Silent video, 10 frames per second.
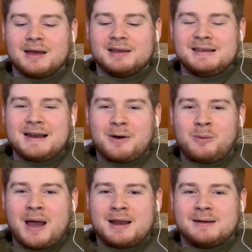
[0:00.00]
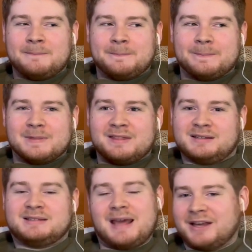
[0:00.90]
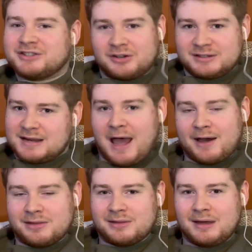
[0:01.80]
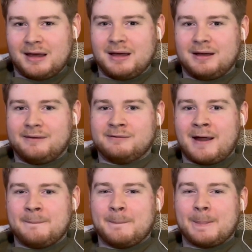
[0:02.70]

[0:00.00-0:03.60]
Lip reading: when the stakes are death, right?